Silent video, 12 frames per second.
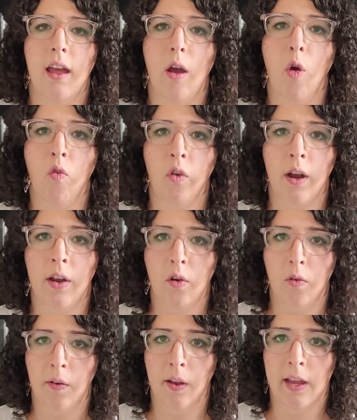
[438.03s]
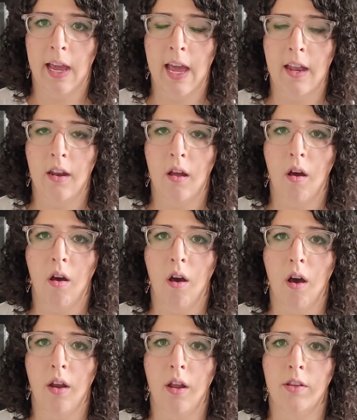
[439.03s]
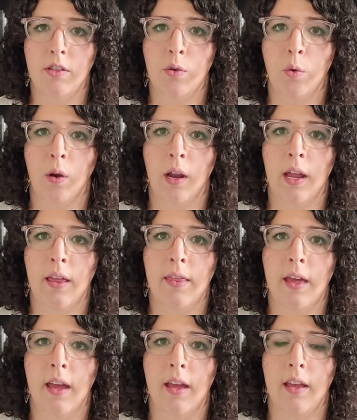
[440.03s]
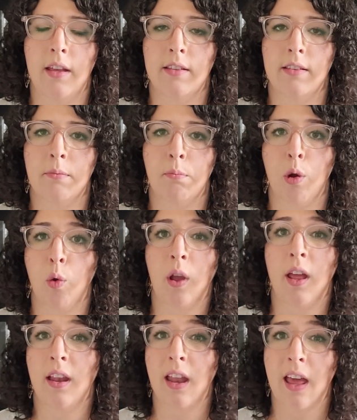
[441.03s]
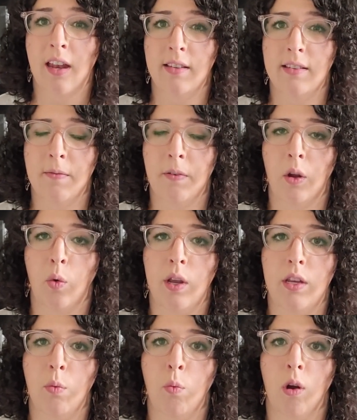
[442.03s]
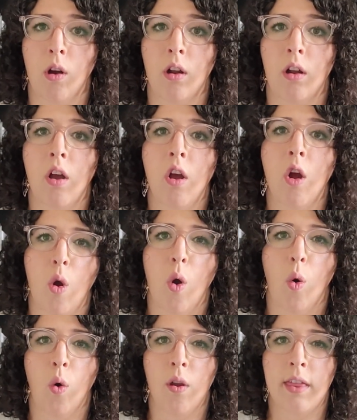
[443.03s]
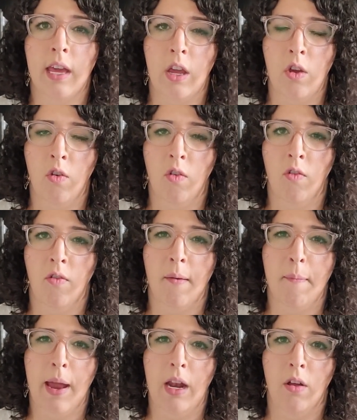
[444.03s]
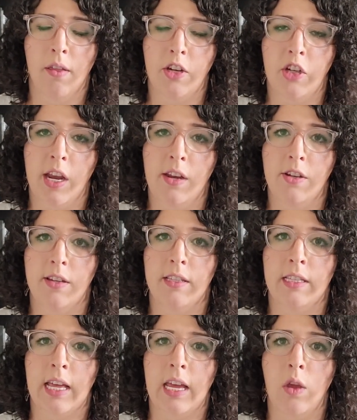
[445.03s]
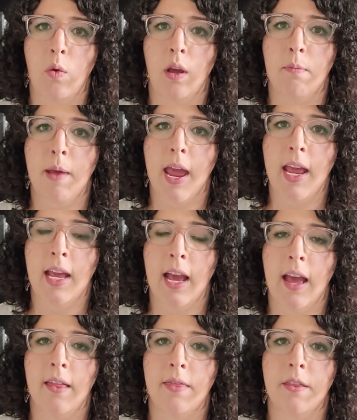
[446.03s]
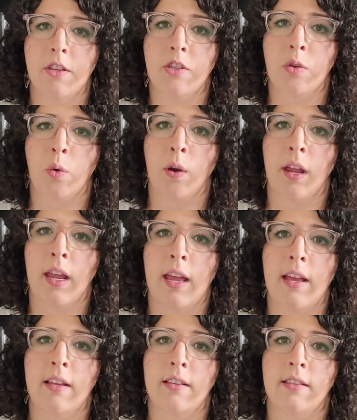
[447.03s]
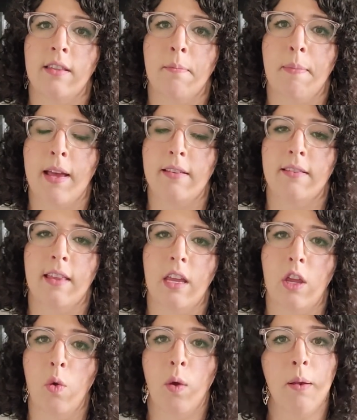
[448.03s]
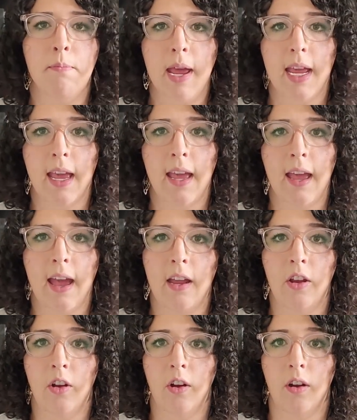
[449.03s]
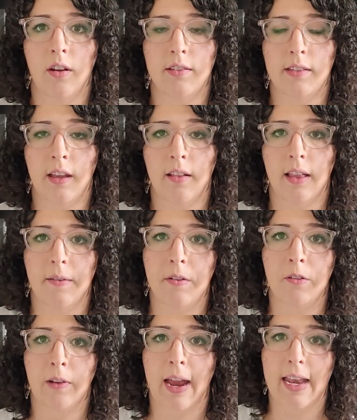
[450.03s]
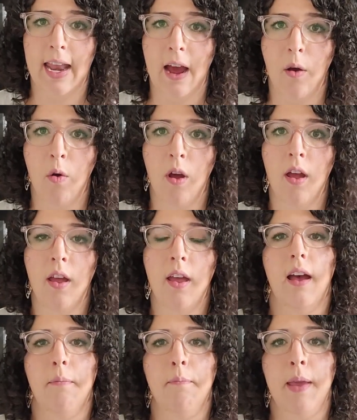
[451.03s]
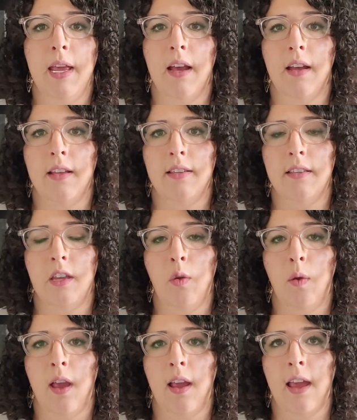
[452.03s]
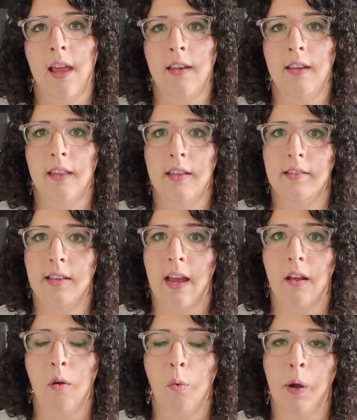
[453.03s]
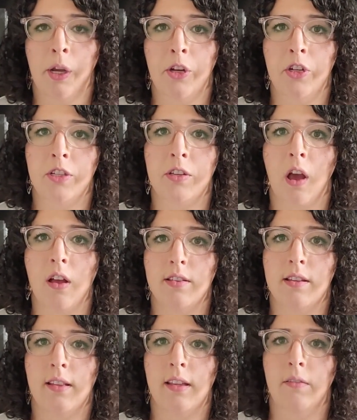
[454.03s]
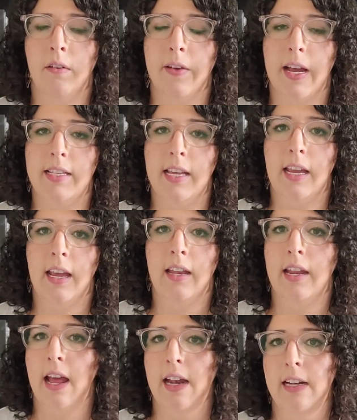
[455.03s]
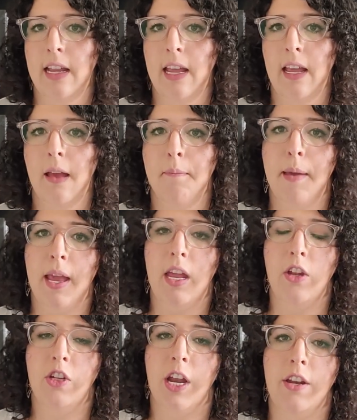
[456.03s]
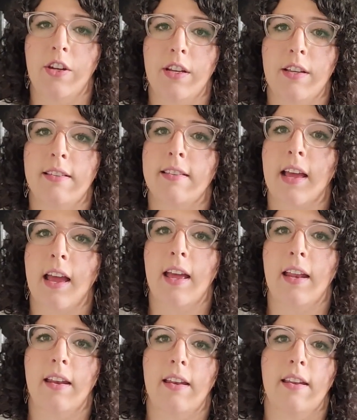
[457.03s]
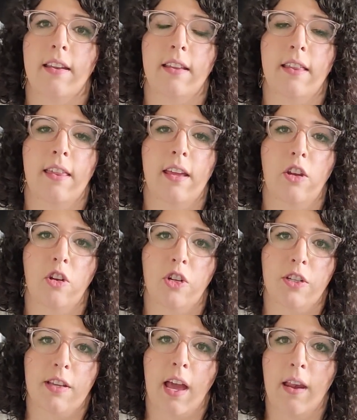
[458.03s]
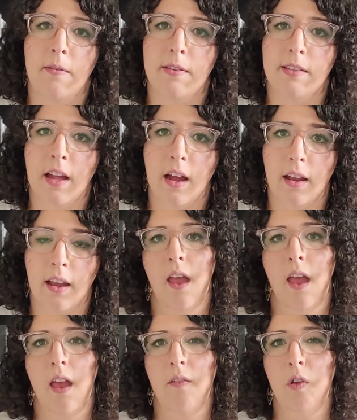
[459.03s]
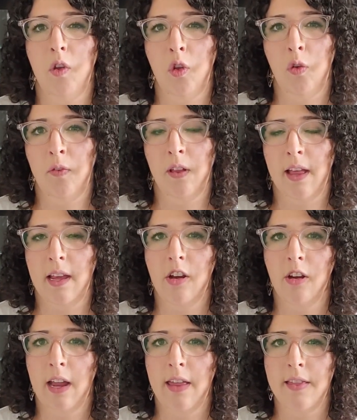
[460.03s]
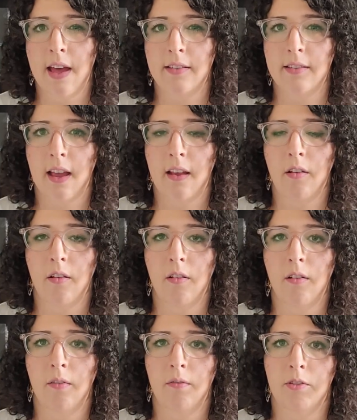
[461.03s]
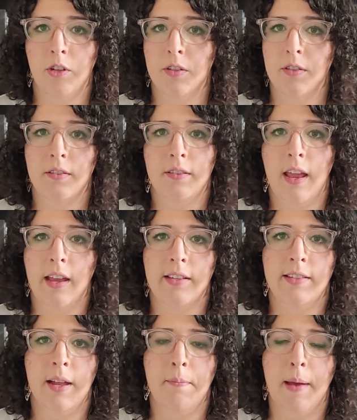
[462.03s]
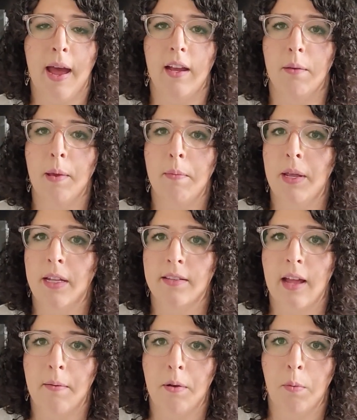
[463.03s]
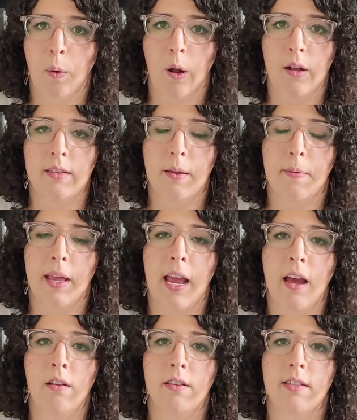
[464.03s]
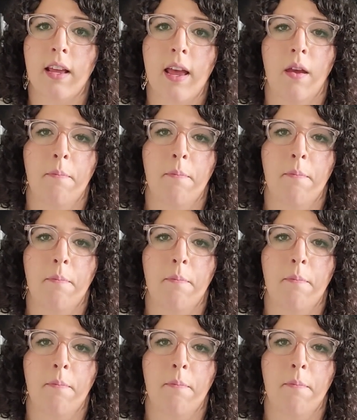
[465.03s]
over and over again on a story that is broken and is never going to work, or that you've made all the changes that you can make and the story is the best that you can make it at your skill level right now, because you can get into this cycle where you're just constantly revising and editing and making changes, and then you're just kind of stuck. If you do feel like you're in that cycle, just take a step back. Maybe it's time to work on something else.